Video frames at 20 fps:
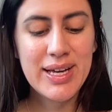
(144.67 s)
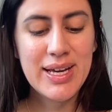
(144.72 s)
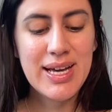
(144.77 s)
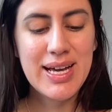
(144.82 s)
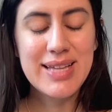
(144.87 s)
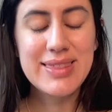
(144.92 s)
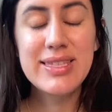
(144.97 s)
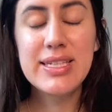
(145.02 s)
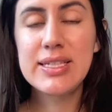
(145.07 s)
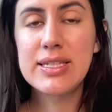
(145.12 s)

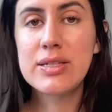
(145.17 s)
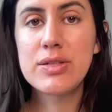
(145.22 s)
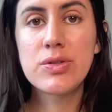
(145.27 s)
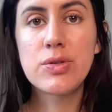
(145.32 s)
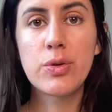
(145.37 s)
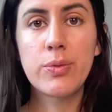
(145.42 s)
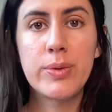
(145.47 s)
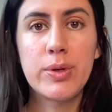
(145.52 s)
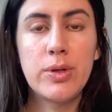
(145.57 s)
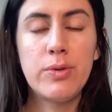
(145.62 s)
This is so
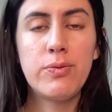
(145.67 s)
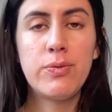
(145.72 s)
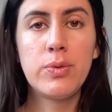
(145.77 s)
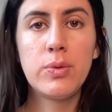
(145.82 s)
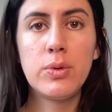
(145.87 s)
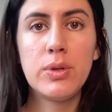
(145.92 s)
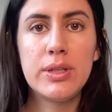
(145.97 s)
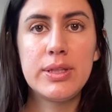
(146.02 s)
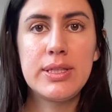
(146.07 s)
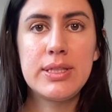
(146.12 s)

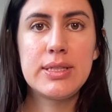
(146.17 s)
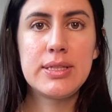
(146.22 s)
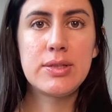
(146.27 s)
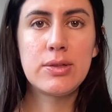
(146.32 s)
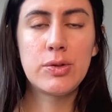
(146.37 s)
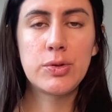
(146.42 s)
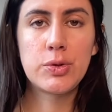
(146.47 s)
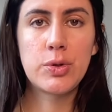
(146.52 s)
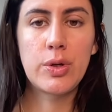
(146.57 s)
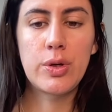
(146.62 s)
beautiful. This is
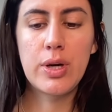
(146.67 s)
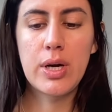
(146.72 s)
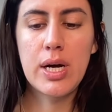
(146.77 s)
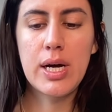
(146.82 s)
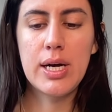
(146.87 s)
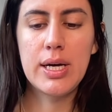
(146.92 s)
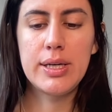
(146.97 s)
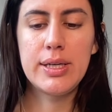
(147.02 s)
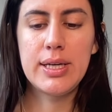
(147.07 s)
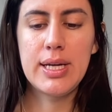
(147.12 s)
also
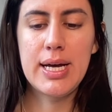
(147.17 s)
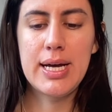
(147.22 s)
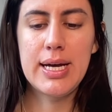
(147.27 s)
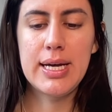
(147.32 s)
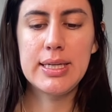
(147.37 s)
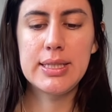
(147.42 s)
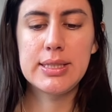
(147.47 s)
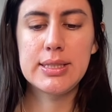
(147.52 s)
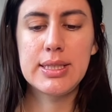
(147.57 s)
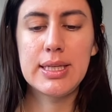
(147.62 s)
a
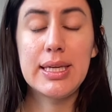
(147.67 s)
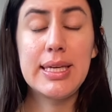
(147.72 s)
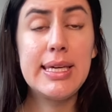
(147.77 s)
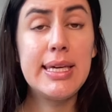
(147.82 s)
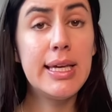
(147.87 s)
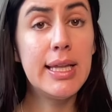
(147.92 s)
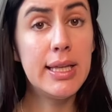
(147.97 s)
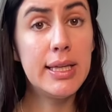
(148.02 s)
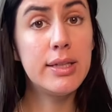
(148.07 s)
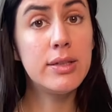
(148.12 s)
nice
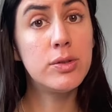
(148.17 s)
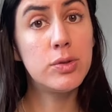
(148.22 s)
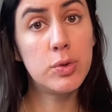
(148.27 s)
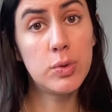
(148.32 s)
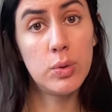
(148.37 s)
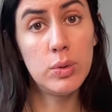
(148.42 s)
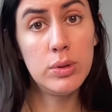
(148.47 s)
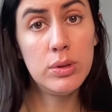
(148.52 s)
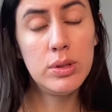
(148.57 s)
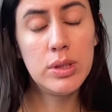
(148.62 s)
healing tool.